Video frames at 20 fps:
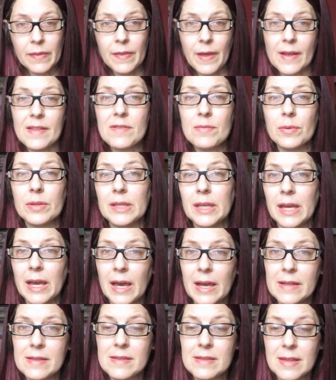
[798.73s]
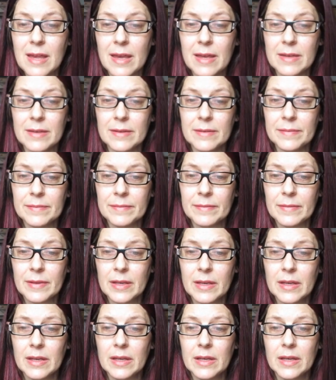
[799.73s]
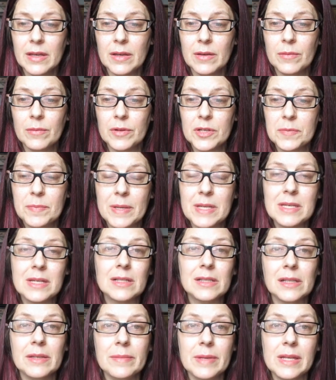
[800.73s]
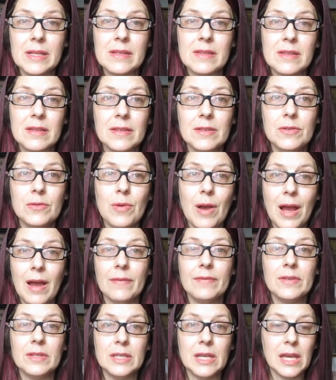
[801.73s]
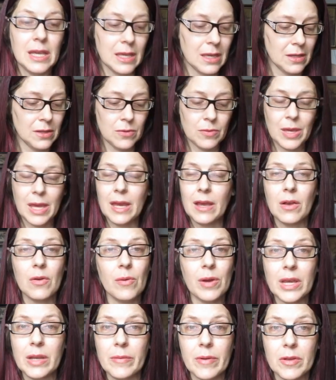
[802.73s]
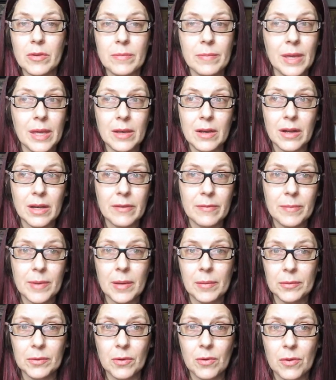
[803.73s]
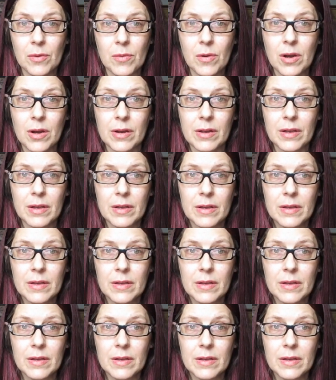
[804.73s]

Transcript: That's what they had said, which basically means you have to take it. You can't go anywhere. You may not even be able to go to work.